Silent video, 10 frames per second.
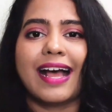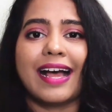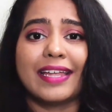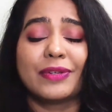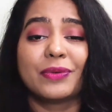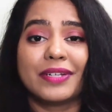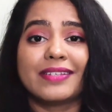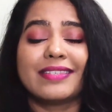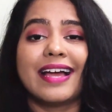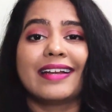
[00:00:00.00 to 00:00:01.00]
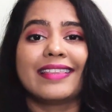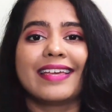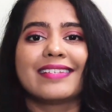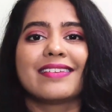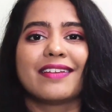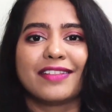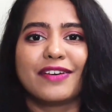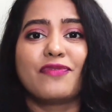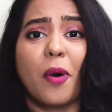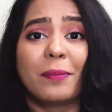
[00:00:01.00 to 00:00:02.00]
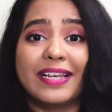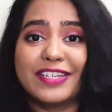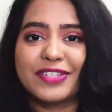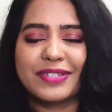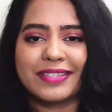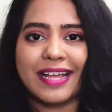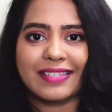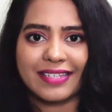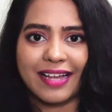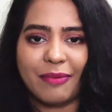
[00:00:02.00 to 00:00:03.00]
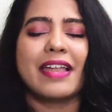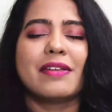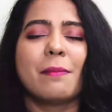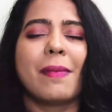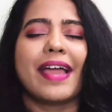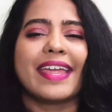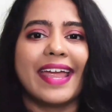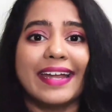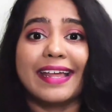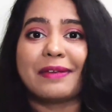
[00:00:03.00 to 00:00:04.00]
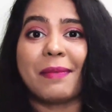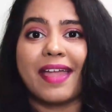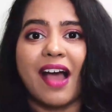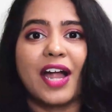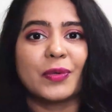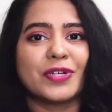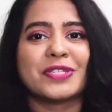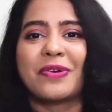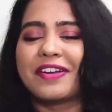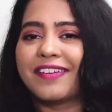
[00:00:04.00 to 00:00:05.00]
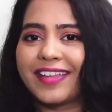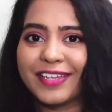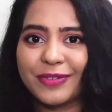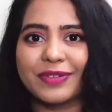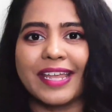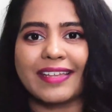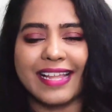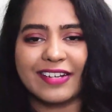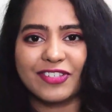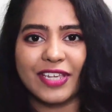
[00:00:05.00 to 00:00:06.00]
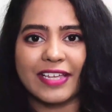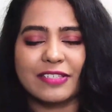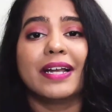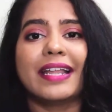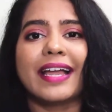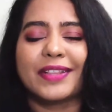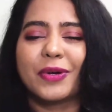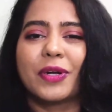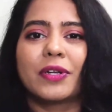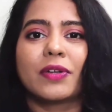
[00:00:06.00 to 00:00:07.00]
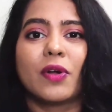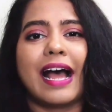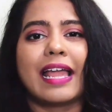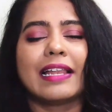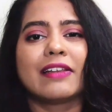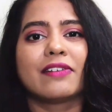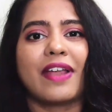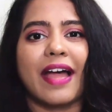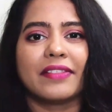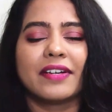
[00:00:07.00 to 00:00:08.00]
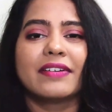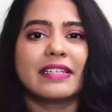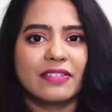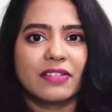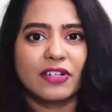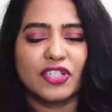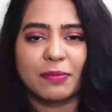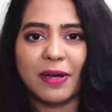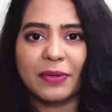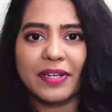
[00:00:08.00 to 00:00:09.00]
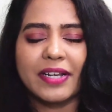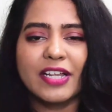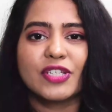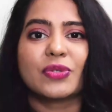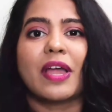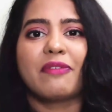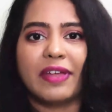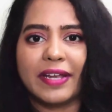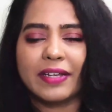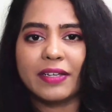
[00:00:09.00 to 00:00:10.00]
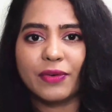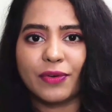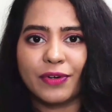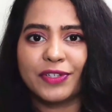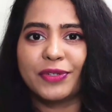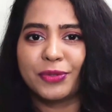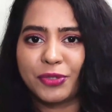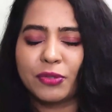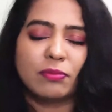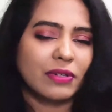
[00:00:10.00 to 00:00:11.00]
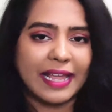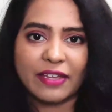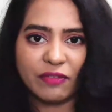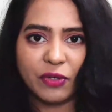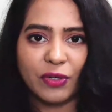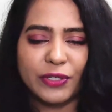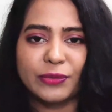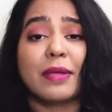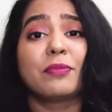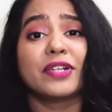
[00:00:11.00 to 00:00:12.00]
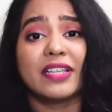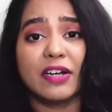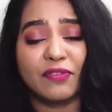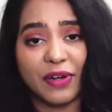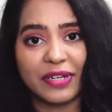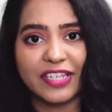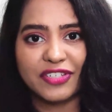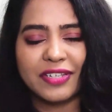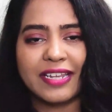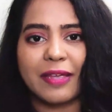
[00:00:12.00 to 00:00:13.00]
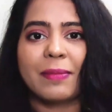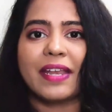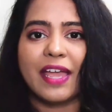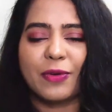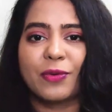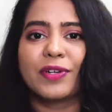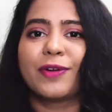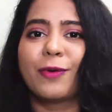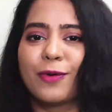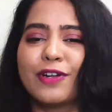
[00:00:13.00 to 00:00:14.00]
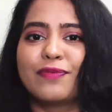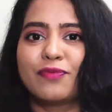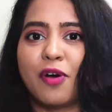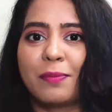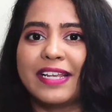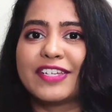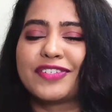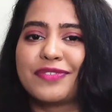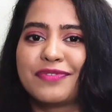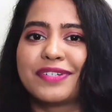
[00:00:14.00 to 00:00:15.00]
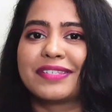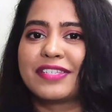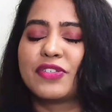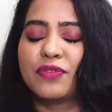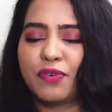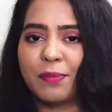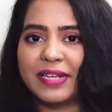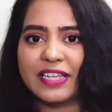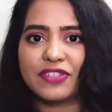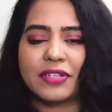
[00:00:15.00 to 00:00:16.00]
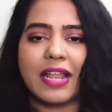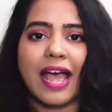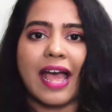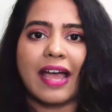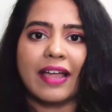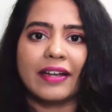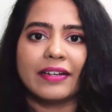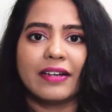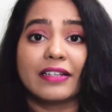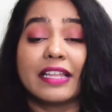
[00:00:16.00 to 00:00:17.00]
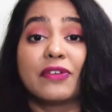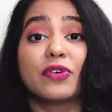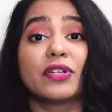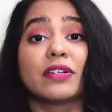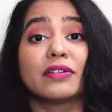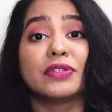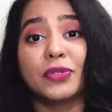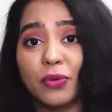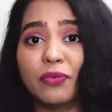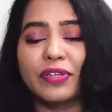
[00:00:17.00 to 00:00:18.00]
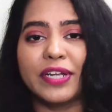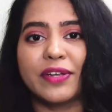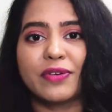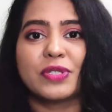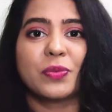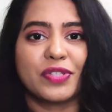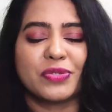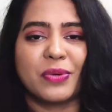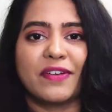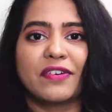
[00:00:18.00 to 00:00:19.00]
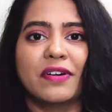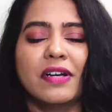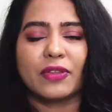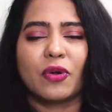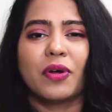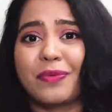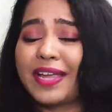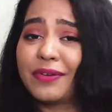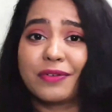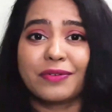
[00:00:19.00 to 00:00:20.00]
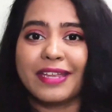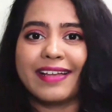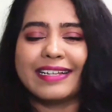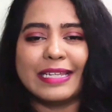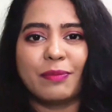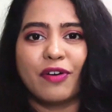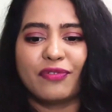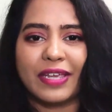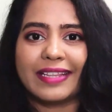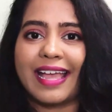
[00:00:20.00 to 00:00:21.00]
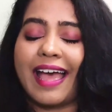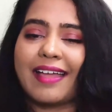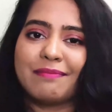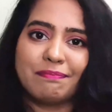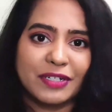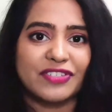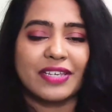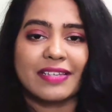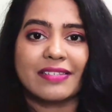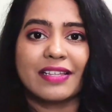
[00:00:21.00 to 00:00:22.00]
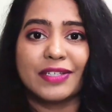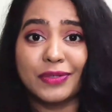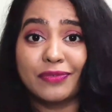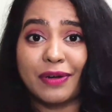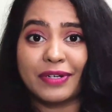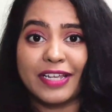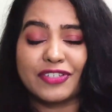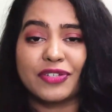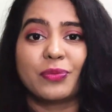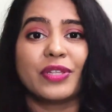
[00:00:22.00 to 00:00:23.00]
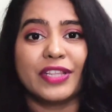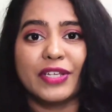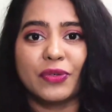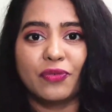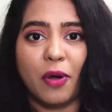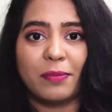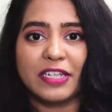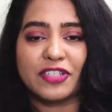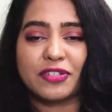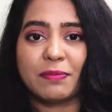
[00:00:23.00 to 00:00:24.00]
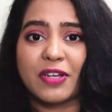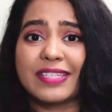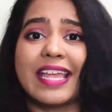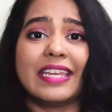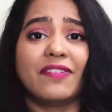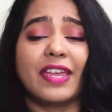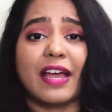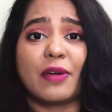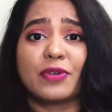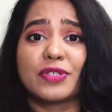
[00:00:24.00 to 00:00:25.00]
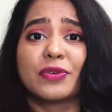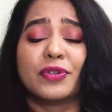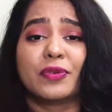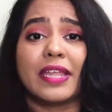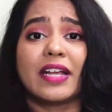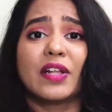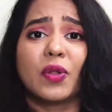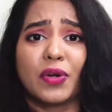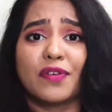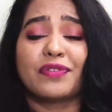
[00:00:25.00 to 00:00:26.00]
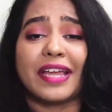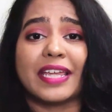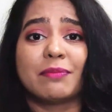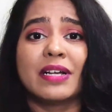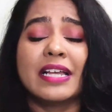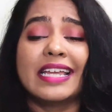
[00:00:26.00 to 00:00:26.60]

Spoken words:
I noticed that there is another formulation that's come, and my head and my heart was not ready to take that change. But I thought I'll rather research about it. So I went on YouTube like we all do. I put the foundation name and I wrote old formulation versus new formulation, and there were no videos whatsoever. I thought, why not to take a leap of faith and purchase the new foundation with the new formulation, because anyway I was going to take a lot of time